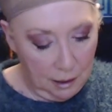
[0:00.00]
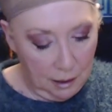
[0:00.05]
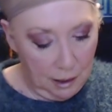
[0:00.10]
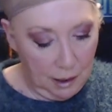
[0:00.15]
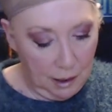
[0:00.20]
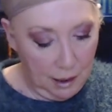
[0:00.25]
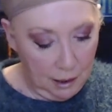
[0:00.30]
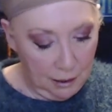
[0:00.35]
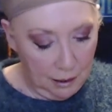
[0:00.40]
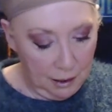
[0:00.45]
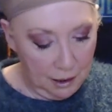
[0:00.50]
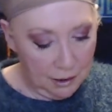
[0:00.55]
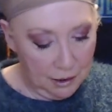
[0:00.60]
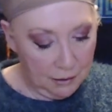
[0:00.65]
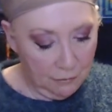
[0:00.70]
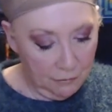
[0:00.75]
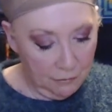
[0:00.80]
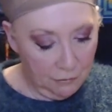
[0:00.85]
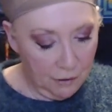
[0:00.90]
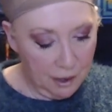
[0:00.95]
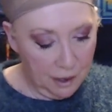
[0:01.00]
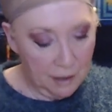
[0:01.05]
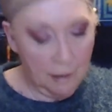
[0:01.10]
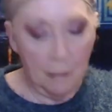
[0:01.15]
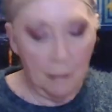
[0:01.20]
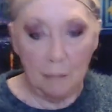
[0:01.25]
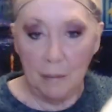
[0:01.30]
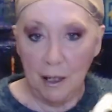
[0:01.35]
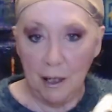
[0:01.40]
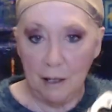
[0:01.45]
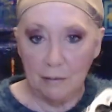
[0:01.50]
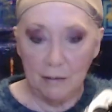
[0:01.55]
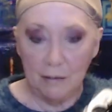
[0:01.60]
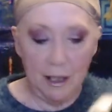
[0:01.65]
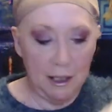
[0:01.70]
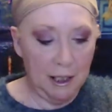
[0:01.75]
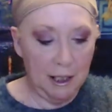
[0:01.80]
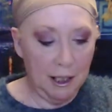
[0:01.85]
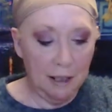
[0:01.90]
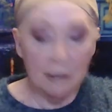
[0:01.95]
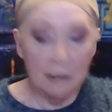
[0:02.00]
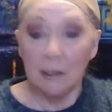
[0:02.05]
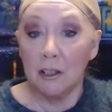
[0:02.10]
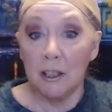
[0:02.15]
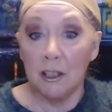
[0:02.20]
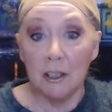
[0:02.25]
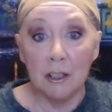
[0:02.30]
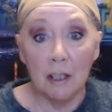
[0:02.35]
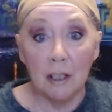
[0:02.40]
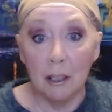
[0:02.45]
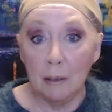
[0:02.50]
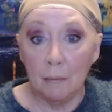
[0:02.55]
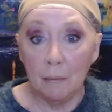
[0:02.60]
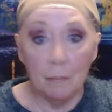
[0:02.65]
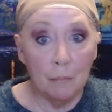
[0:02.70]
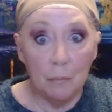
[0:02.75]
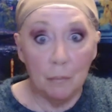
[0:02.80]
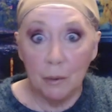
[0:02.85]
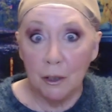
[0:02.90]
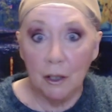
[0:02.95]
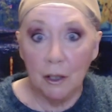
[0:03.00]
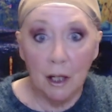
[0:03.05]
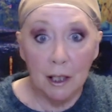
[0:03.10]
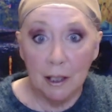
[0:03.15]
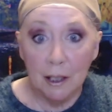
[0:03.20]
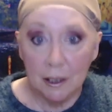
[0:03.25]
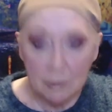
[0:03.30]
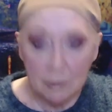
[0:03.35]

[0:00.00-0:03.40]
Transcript: and this front part right here, you're just going to put it on like